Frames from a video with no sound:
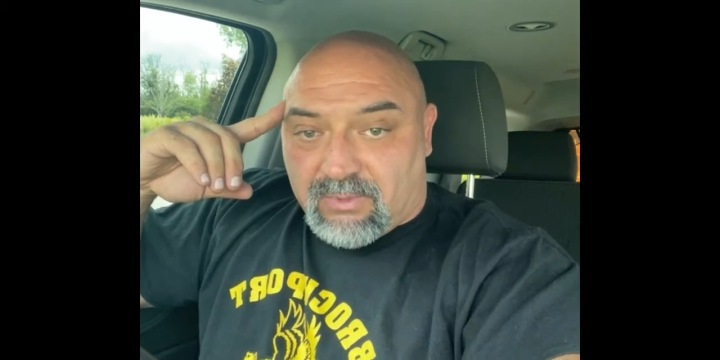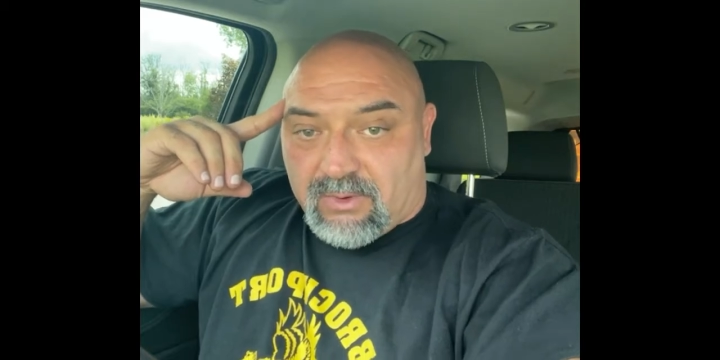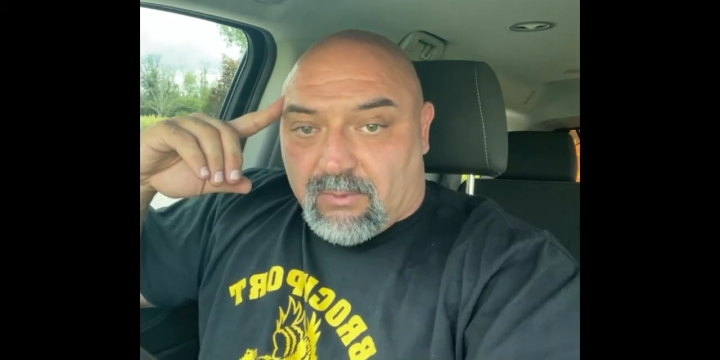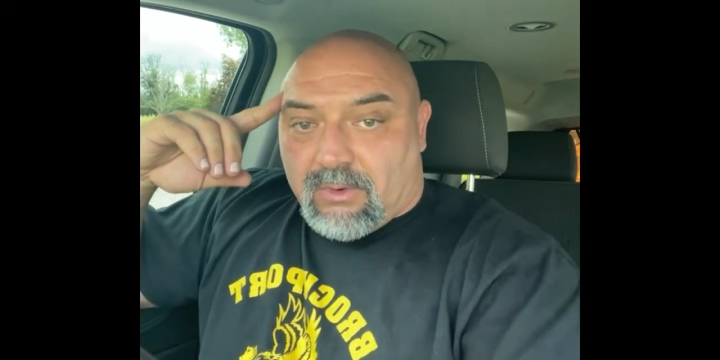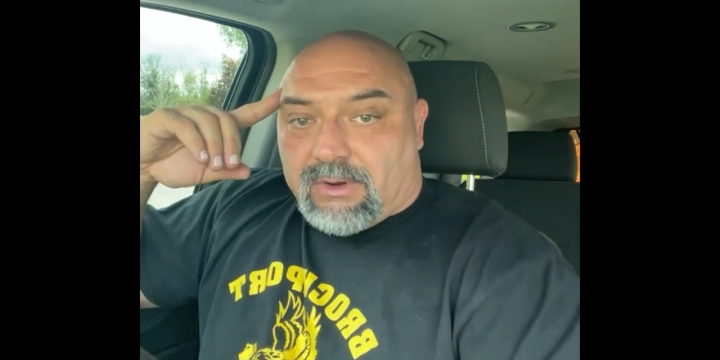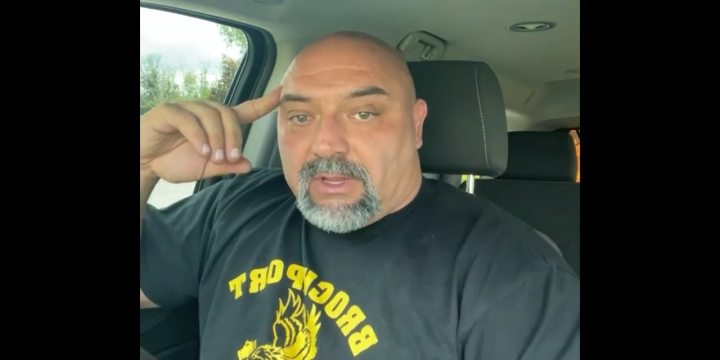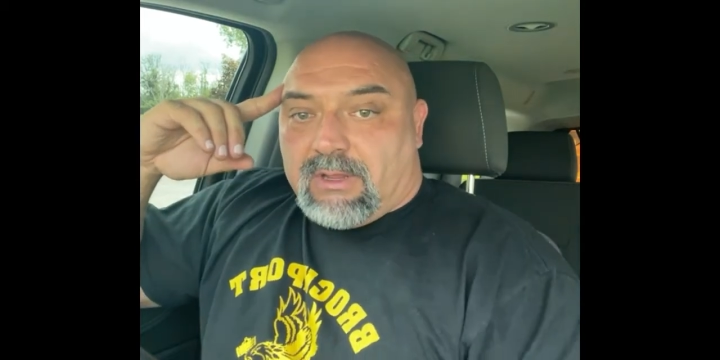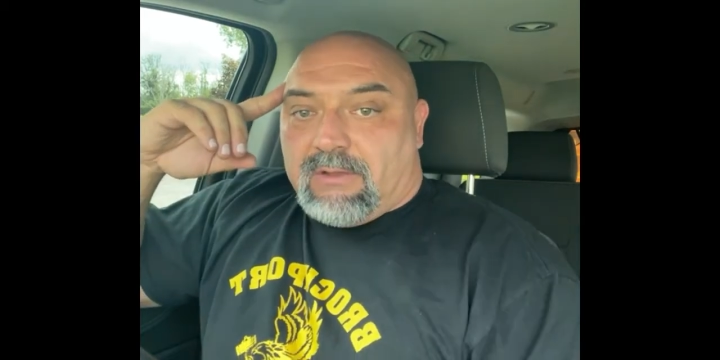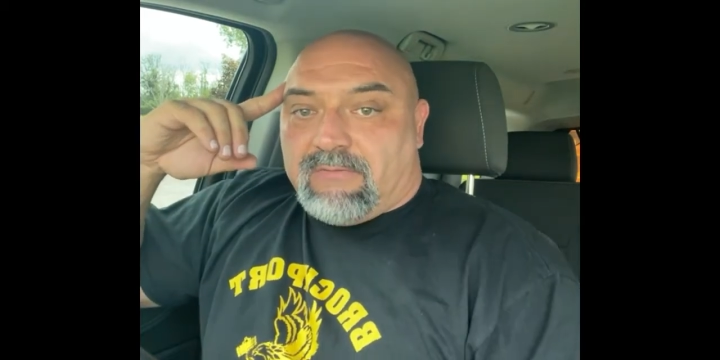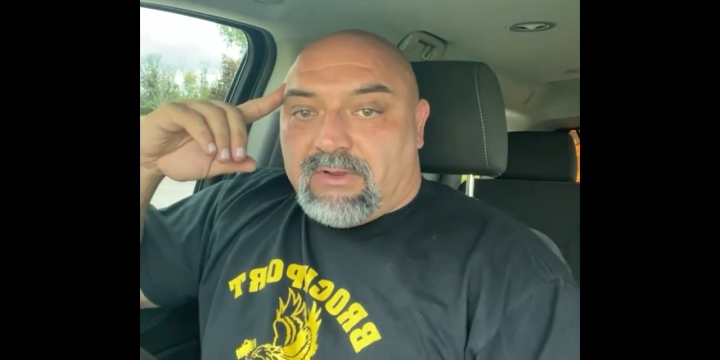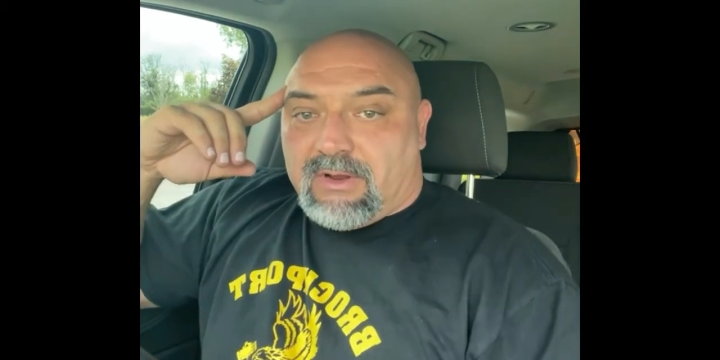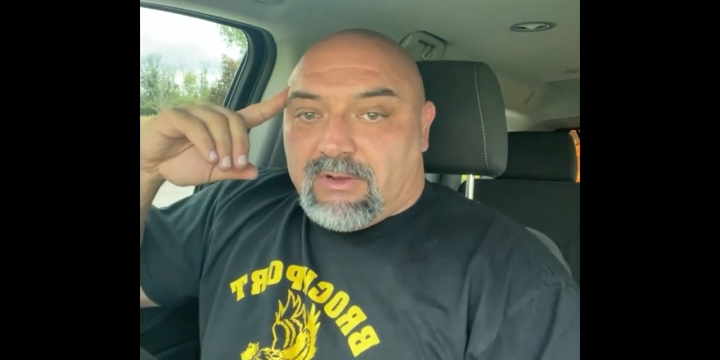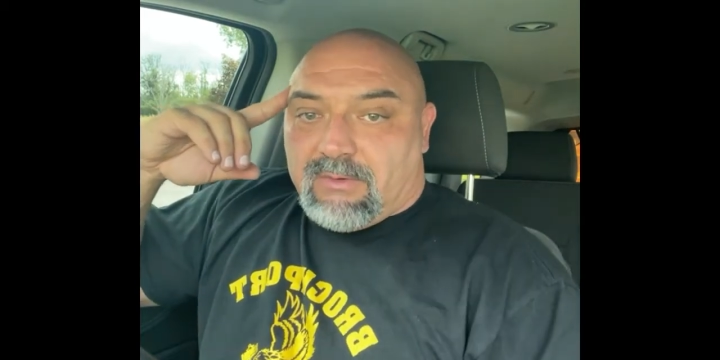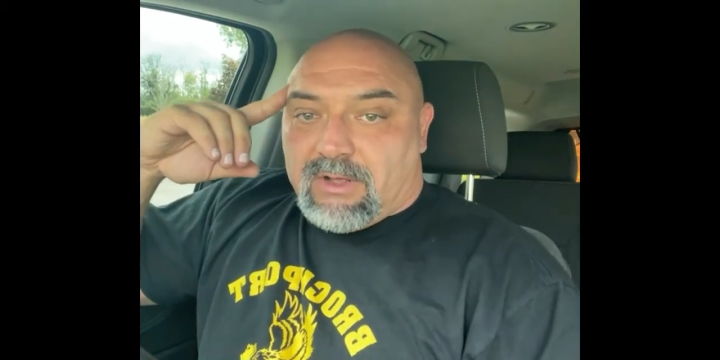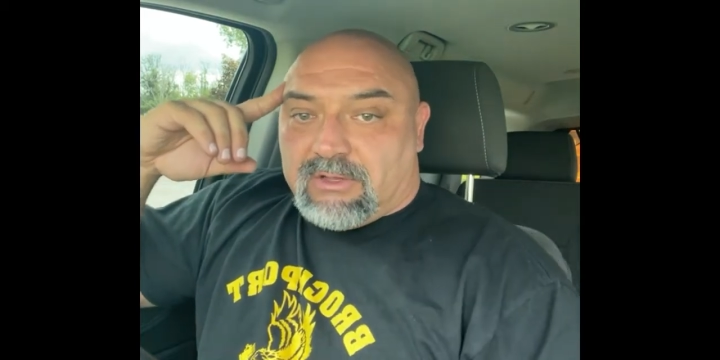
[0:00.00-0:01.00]
been working
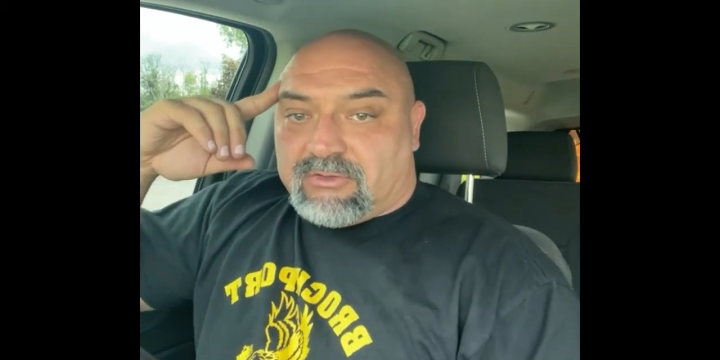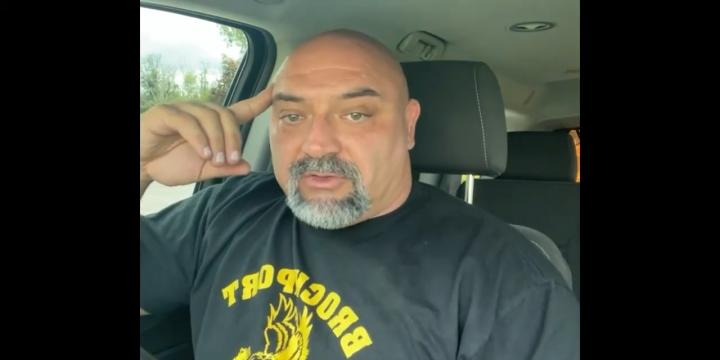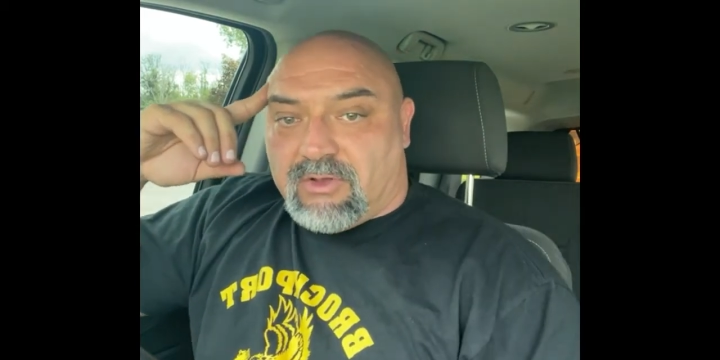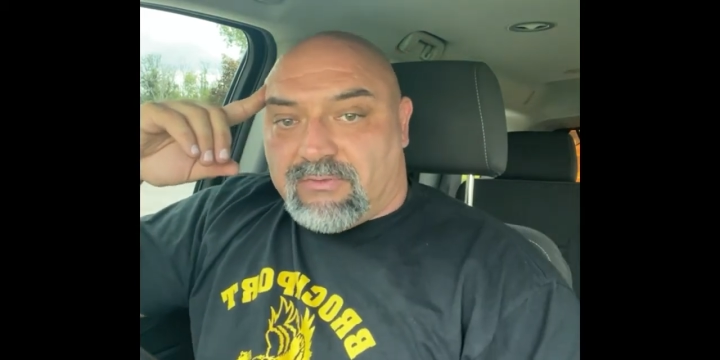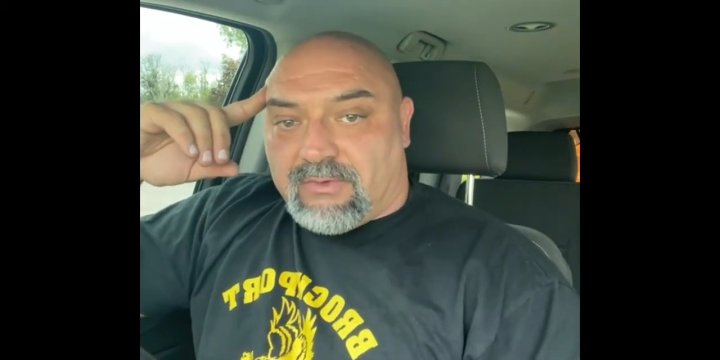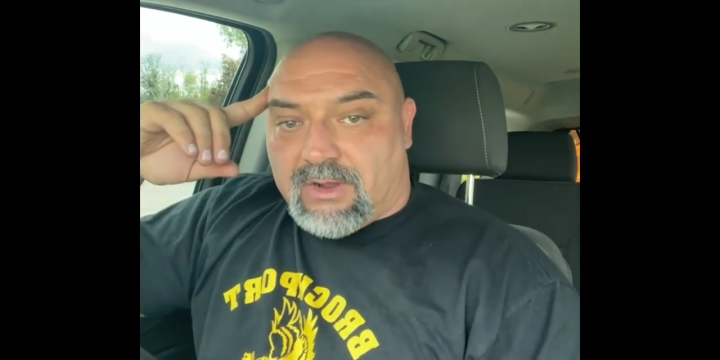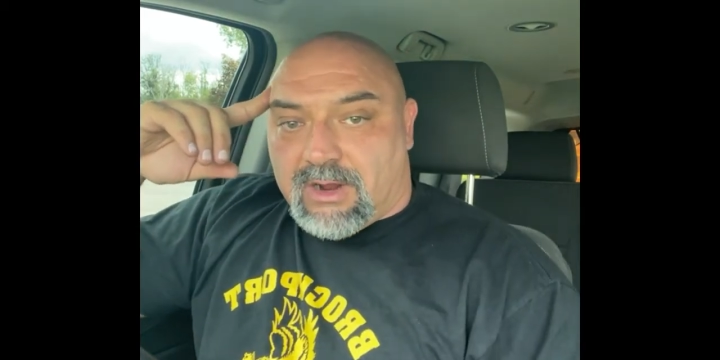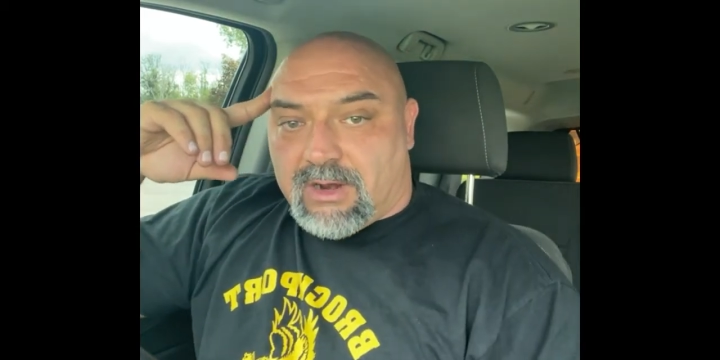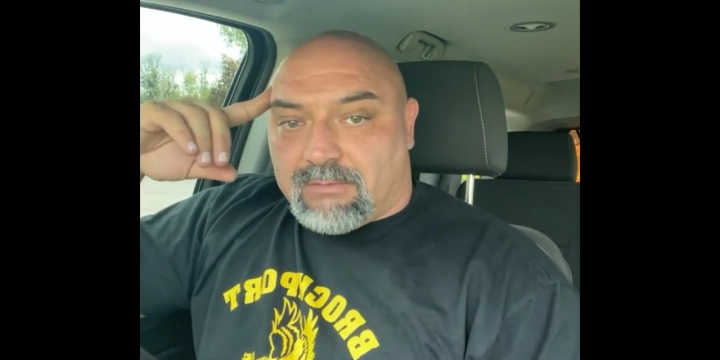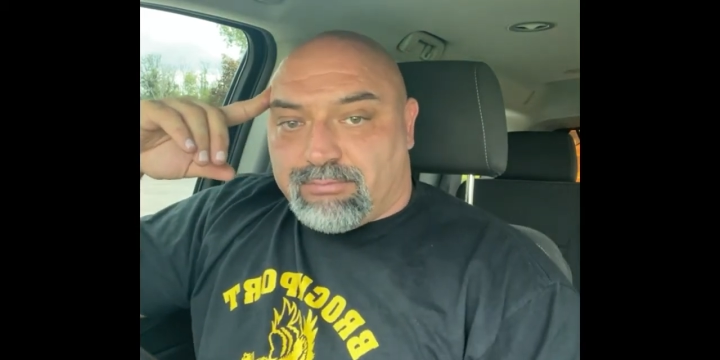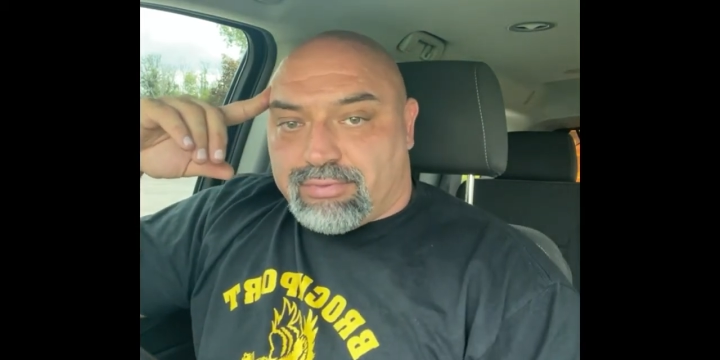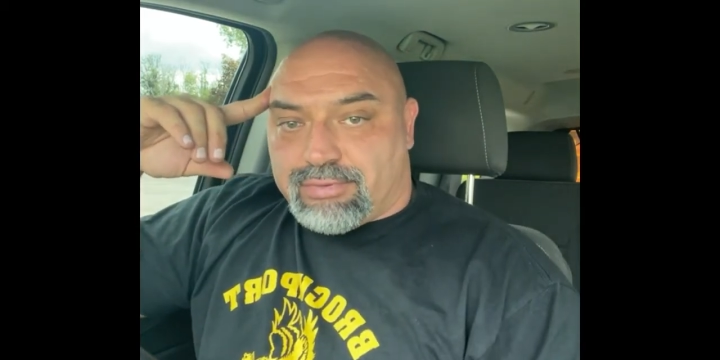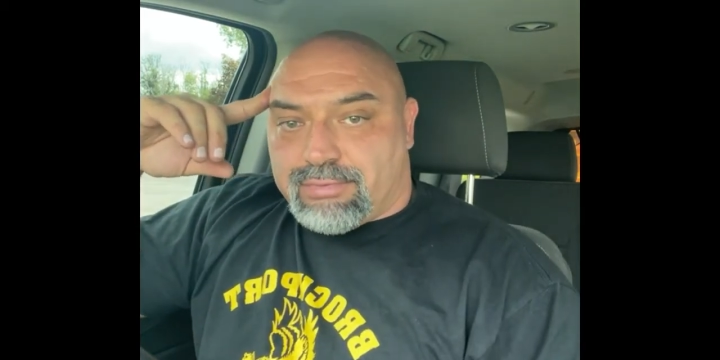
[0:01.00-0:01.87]
very well so far.